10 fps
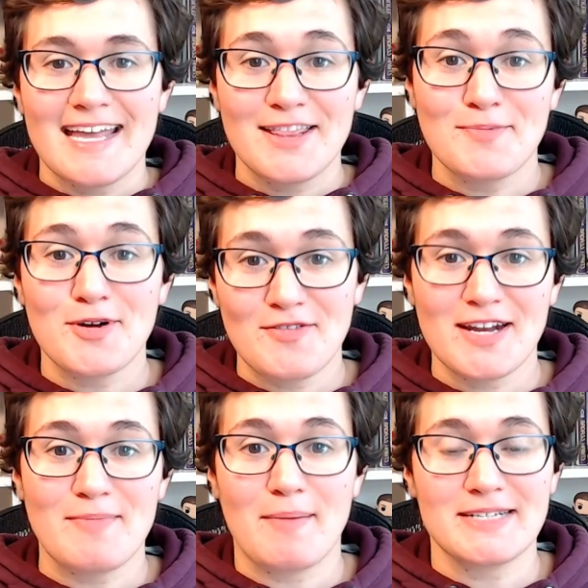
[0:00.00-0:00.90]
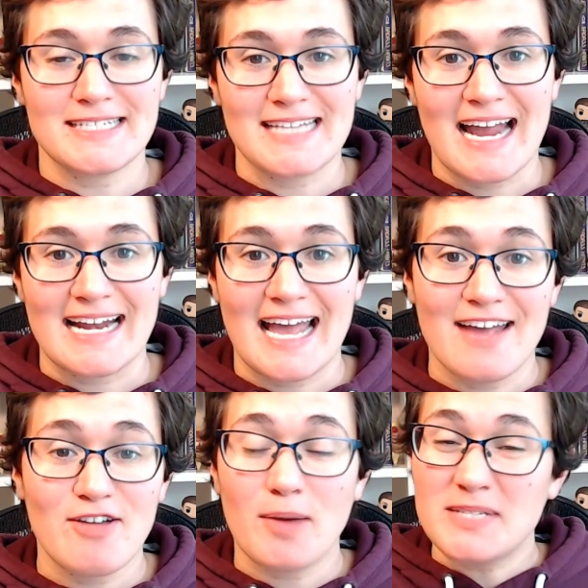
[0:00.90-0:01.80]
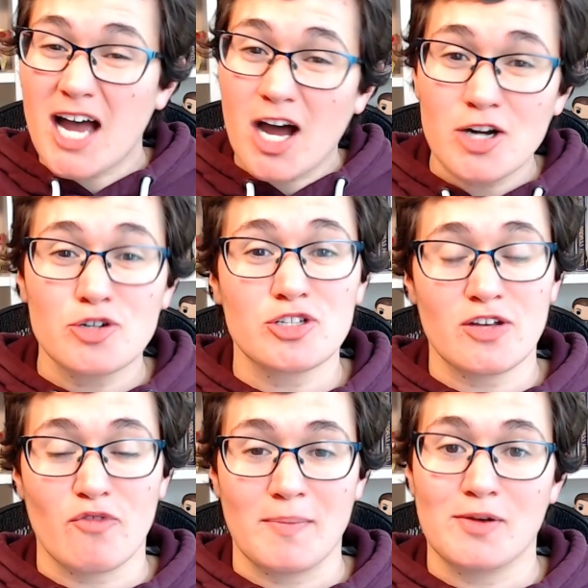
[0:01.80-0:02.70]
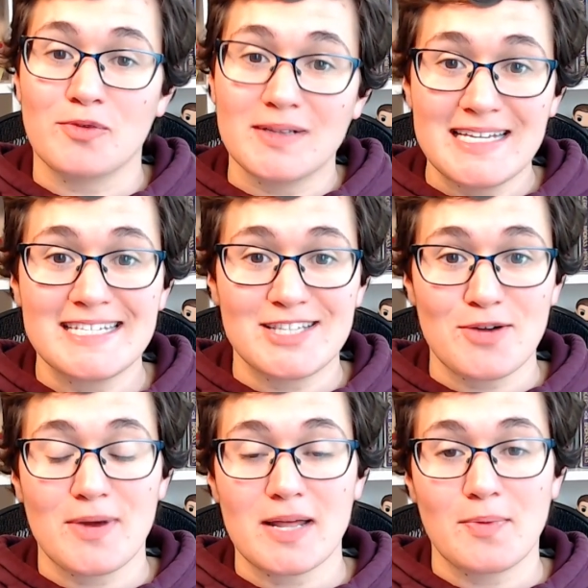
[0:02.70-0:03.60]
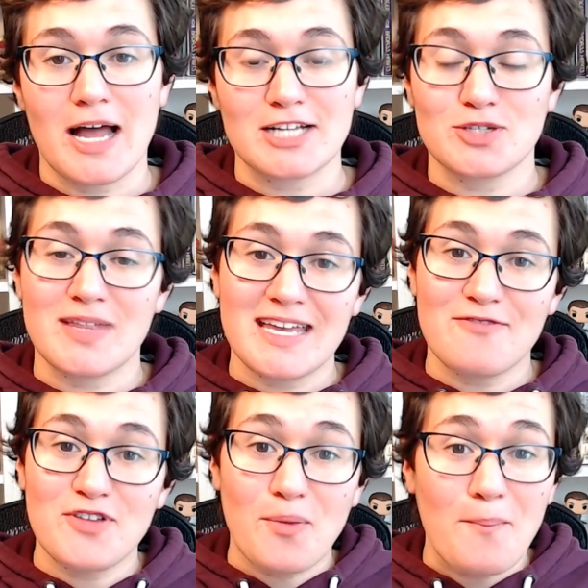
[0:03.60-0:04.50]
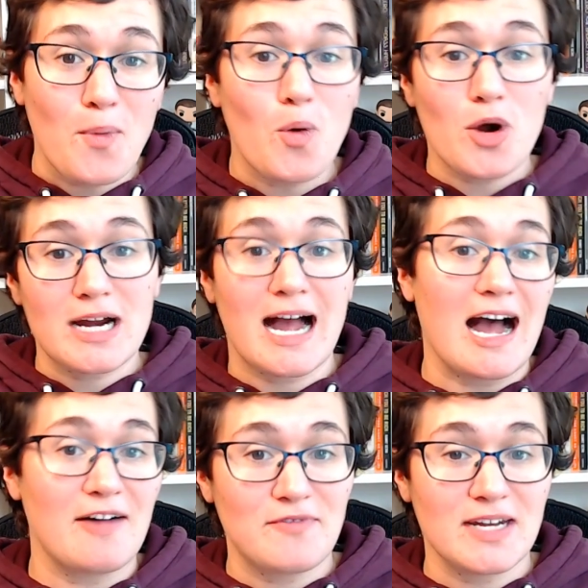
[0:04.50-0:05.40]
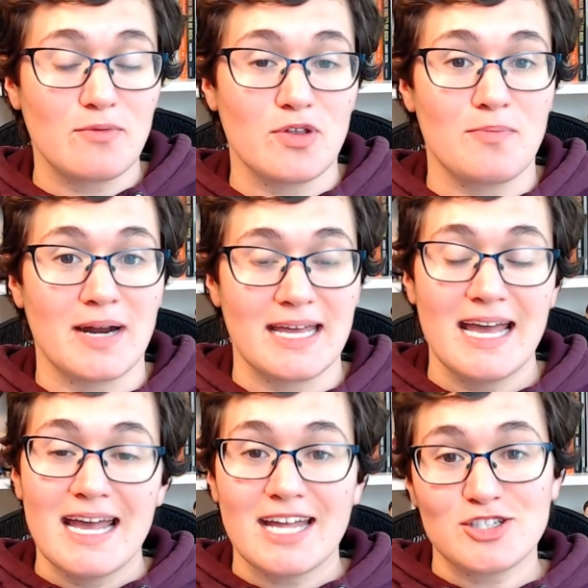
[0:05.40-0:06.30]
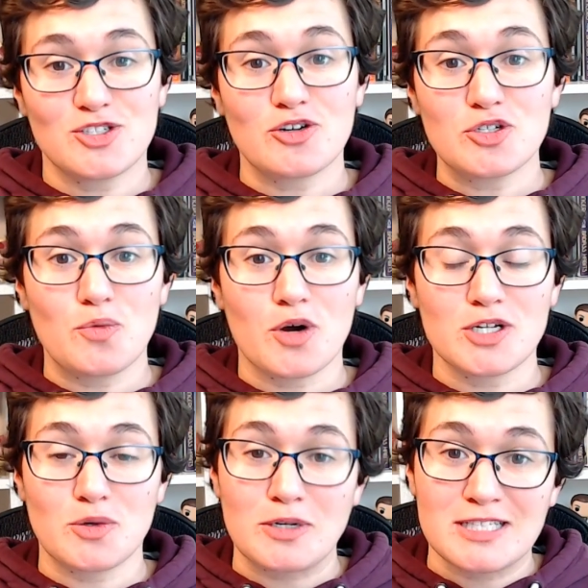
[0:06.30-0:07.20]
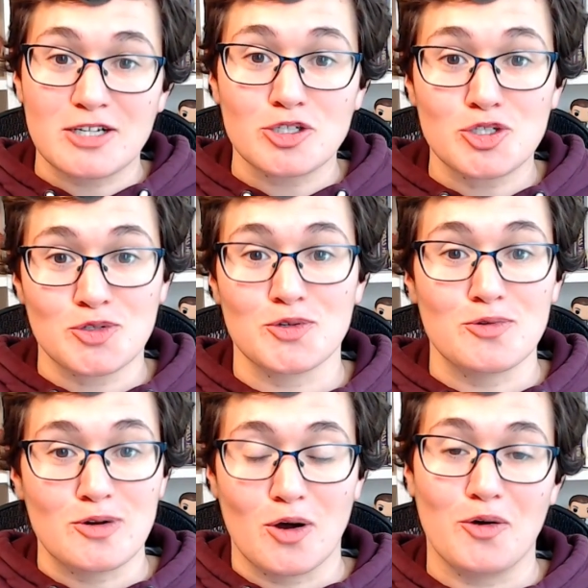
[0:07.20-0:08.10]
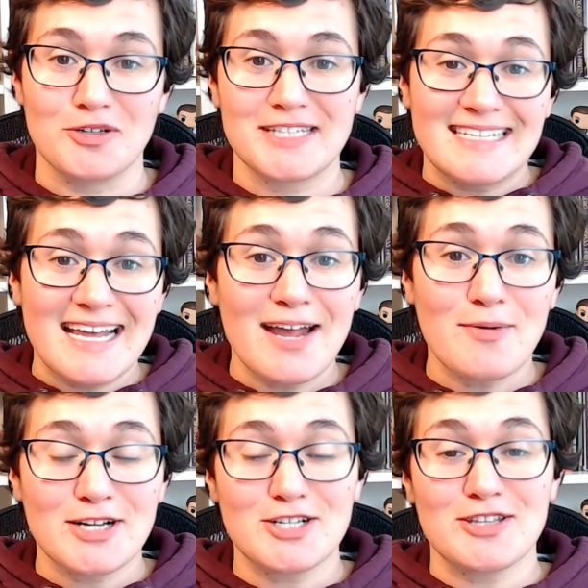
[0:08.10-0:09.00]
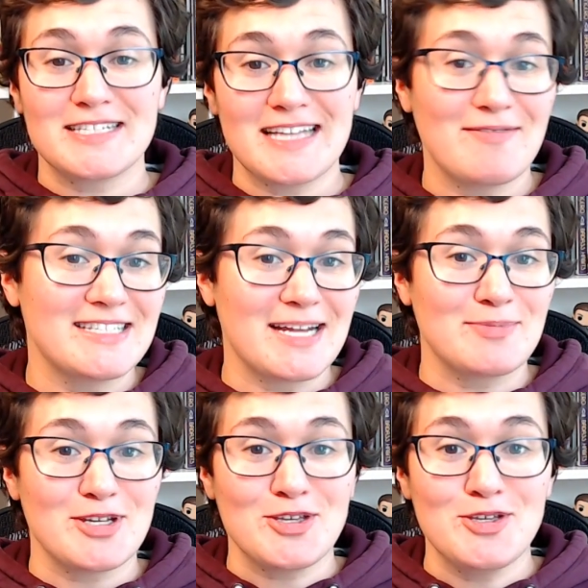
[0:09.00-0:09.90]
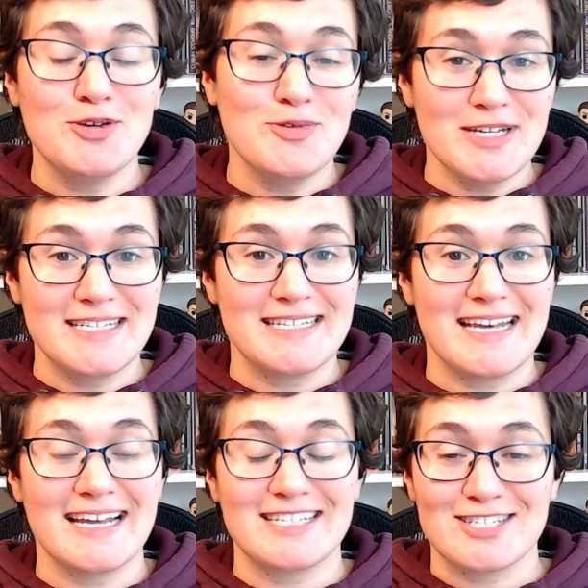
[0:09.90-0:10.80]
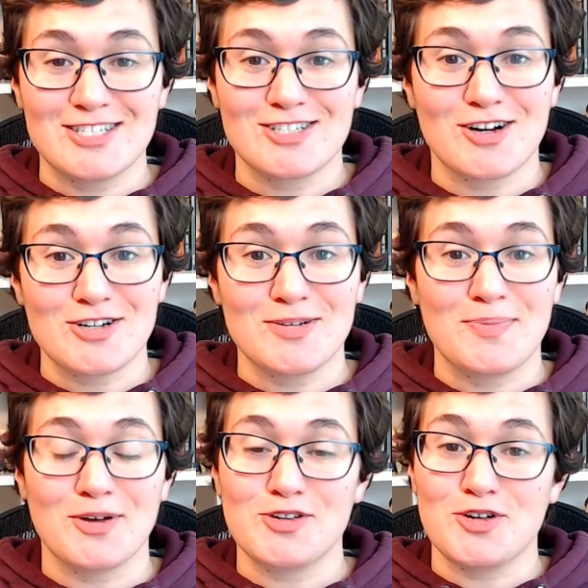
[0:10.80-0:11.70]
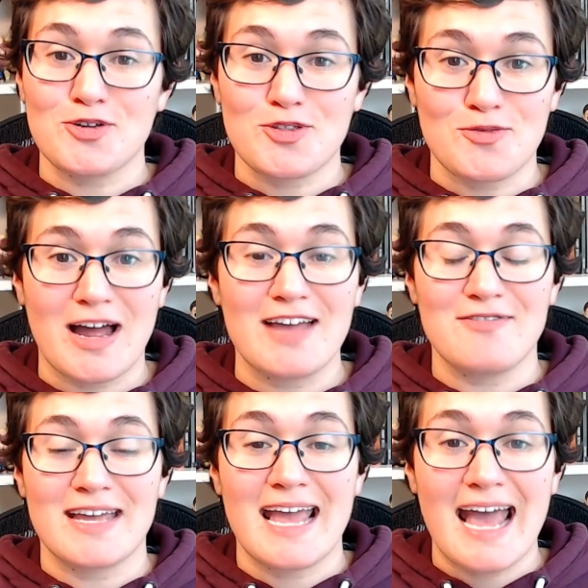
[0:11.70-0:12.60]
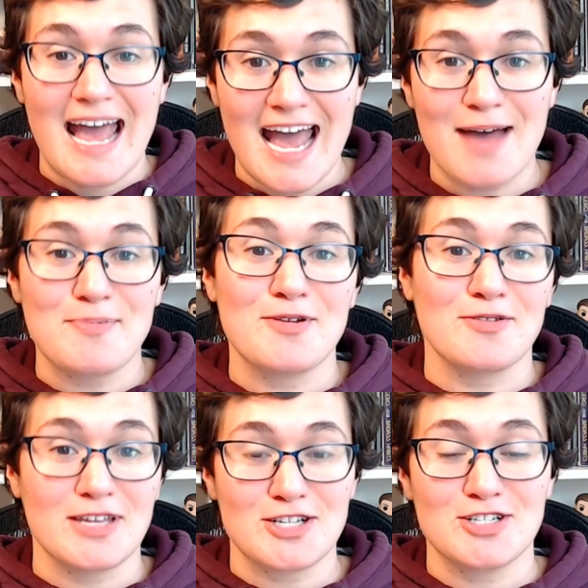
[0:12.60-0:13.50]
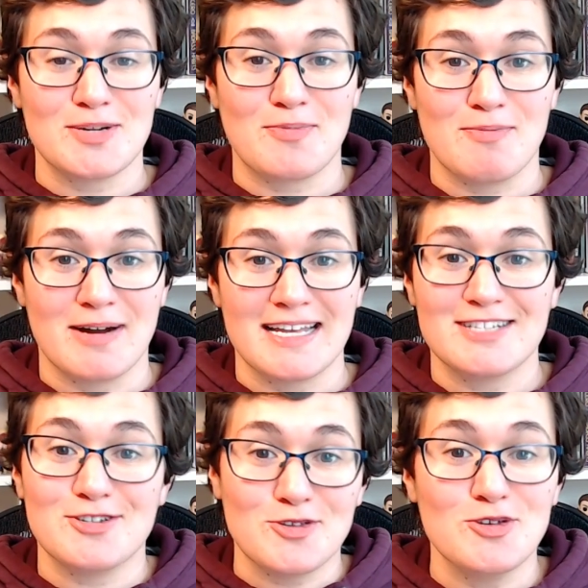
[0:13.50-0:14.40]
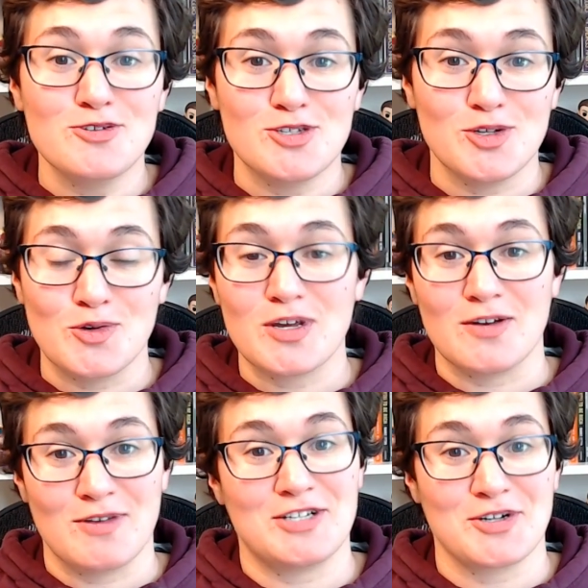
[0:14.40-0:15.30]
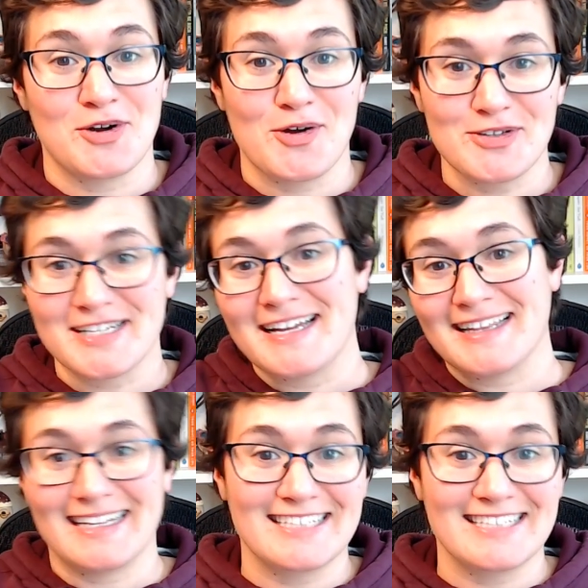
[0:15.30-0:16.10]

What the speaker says: In the Motivated Mama Society, I have helped hundreds of women release their money blocks so they can feel more confident with money and start to work towards their true goals. Today, I want to share the 7 steps you need to take to start to build your thriving, happy relationship with money so you too can reach your goals.